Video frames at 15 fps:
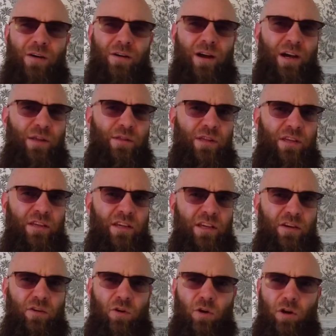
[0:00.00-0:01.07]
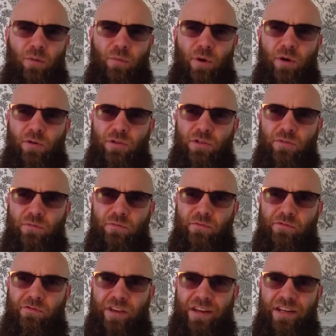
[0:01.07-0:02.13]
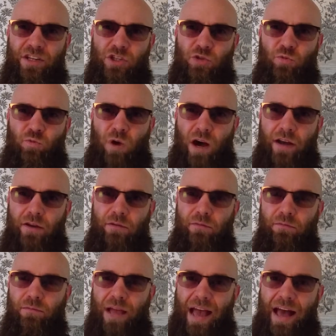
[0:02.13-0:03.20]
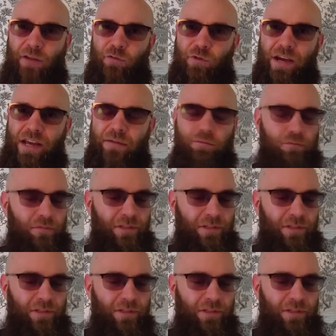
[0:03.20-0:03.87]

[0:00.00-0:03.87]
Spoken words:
I think he almost finished one halfway.